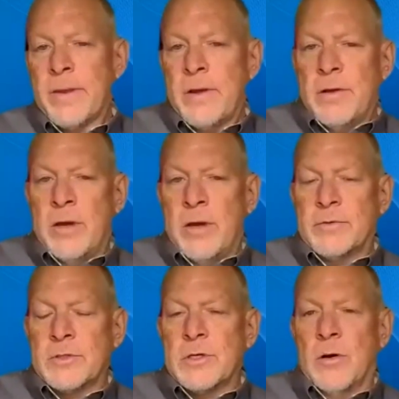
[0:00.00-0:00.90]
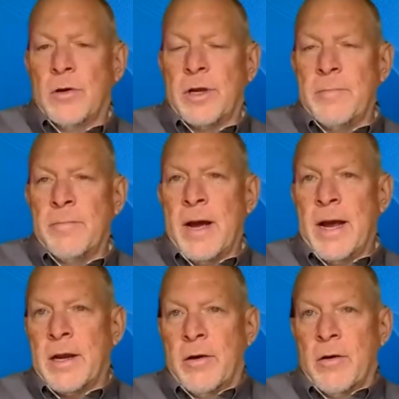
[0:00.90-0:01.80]
of, you have to start looking
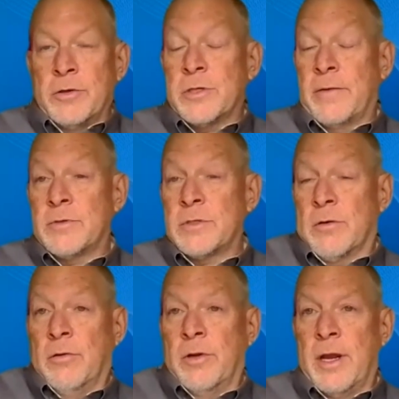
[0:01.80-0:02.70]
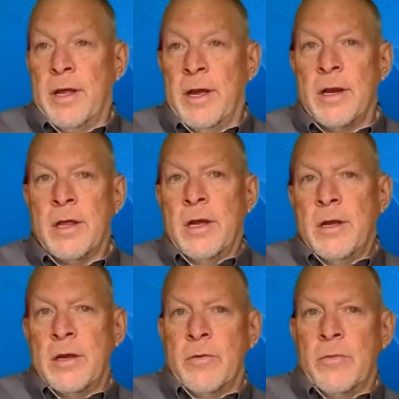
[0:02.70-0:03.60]
back at, or you have to start looking at
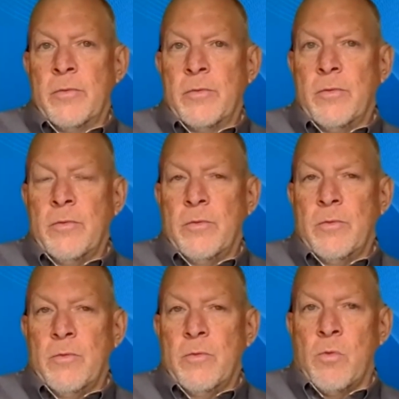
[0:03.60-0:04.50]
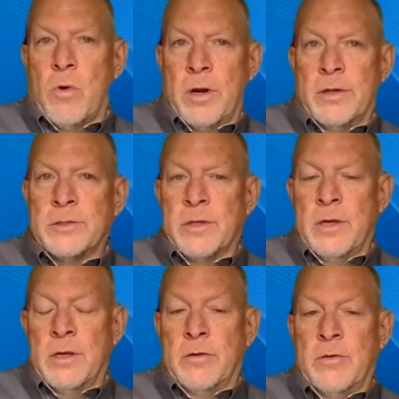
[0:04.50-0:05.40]
what
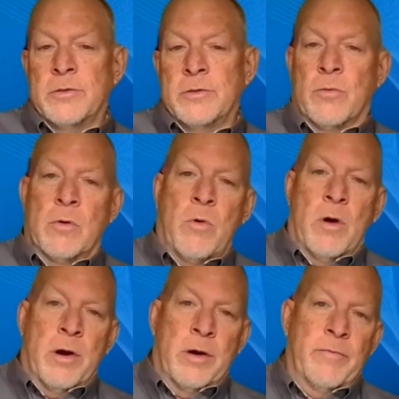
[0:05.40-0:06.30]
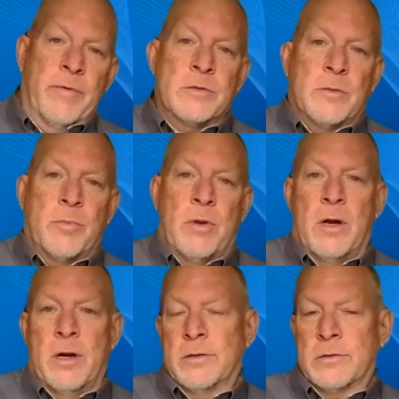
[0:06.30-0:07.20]
is the end user requiring of their
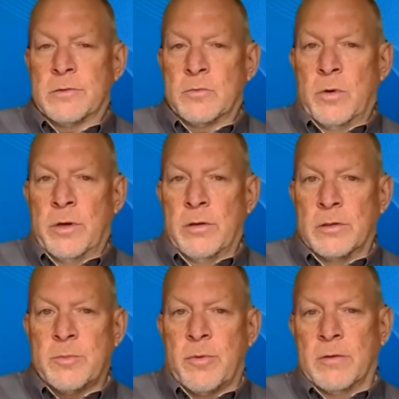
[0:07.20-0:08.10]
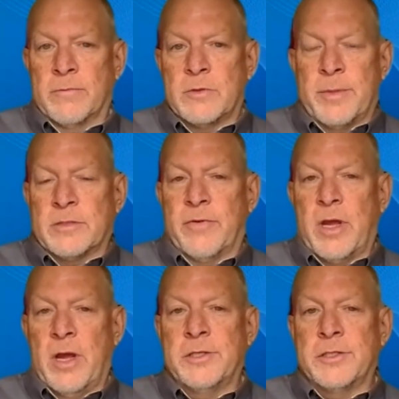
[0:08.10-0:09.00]
suppliers as well as part of
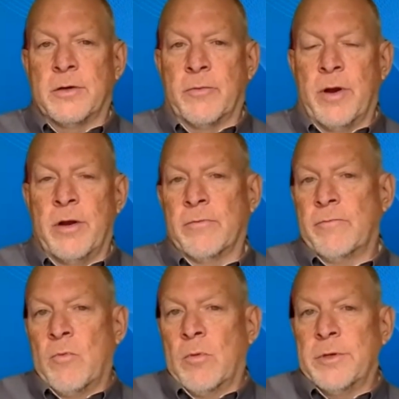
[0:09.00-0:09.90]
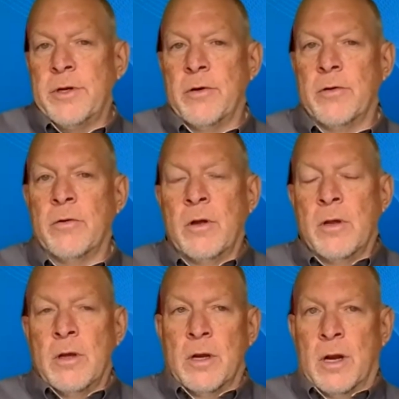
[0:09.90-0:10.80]
specification around foreign
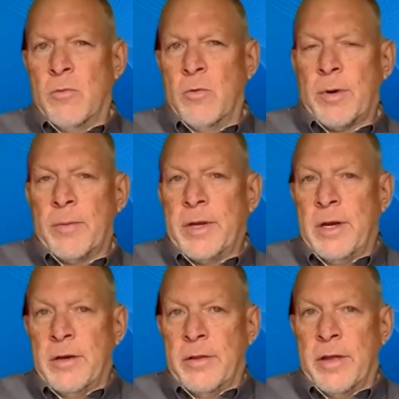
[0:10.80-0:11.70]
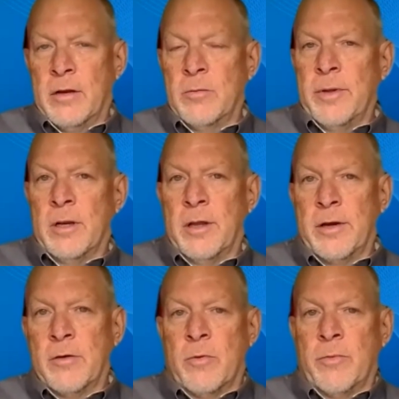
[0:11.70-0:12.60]
material. And I know we'll probably get into that a little bit
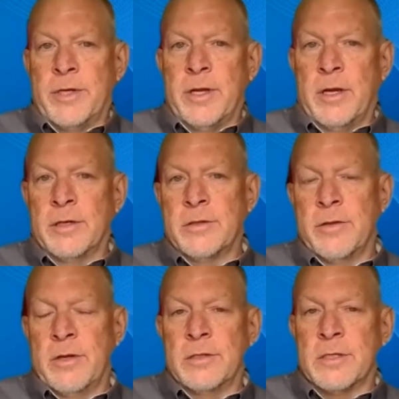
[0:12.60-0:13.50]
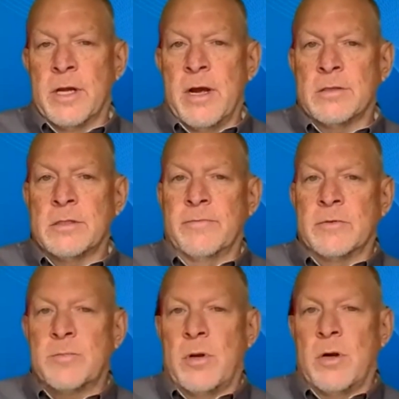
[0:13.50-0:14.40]
later when we dig into the ins and outs
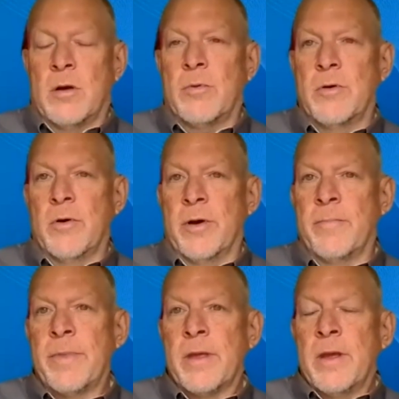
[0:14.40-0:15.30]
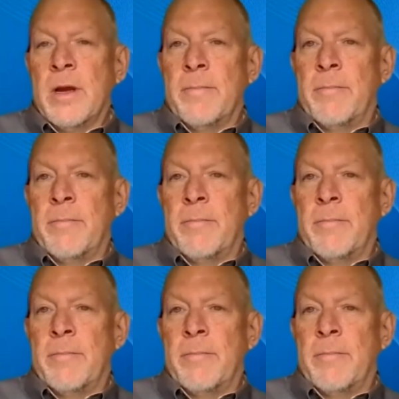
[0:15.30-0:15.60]
of a supplier program.